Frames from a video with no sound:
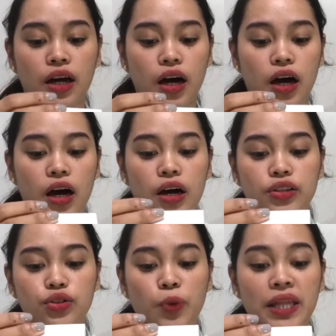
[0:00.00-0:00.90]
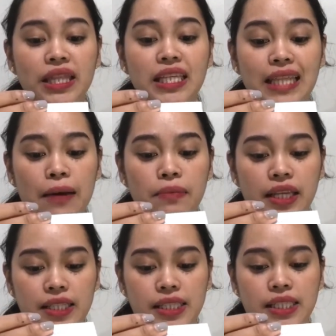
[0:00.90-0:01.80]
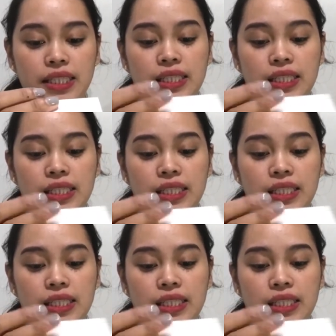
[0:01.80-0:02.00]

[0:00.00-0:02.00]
20 tablets.